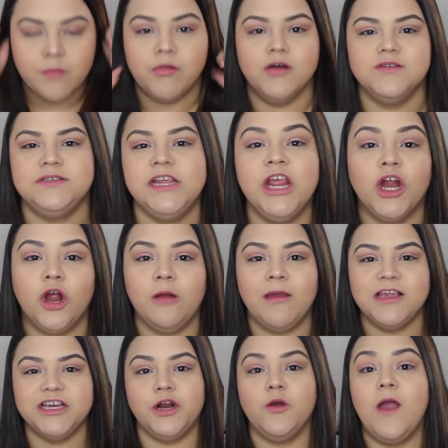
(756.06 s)
post here on
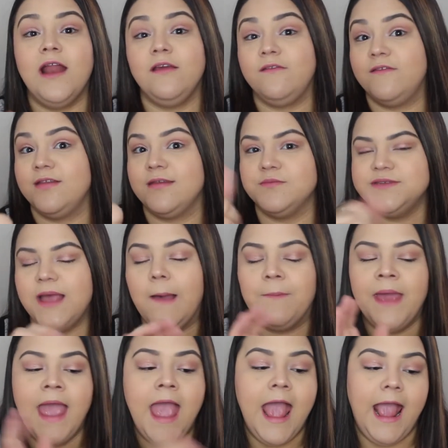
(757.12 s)
my channel, go ahead and give it a thumbs up,